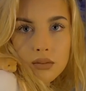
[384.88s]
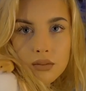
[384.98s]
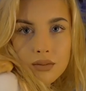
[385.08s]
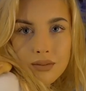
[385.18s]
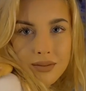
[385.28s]

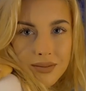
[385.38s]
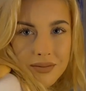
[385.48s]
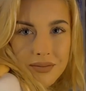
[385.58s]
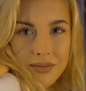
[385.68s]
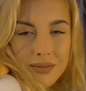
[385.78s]

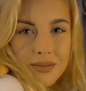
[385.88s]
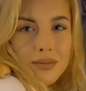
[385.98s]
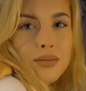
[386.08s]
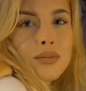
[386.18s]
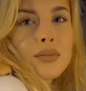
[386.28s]

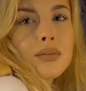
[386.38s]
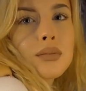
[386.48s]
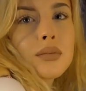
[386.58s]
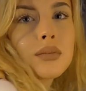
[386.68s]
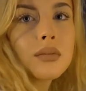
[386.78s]

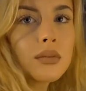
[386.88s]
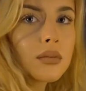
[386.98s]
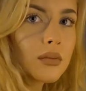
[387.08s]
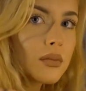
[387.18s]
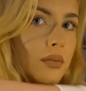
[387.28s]

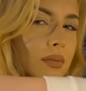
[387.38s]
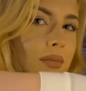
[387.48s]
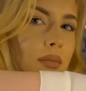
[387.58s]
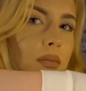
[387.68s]
[no speech]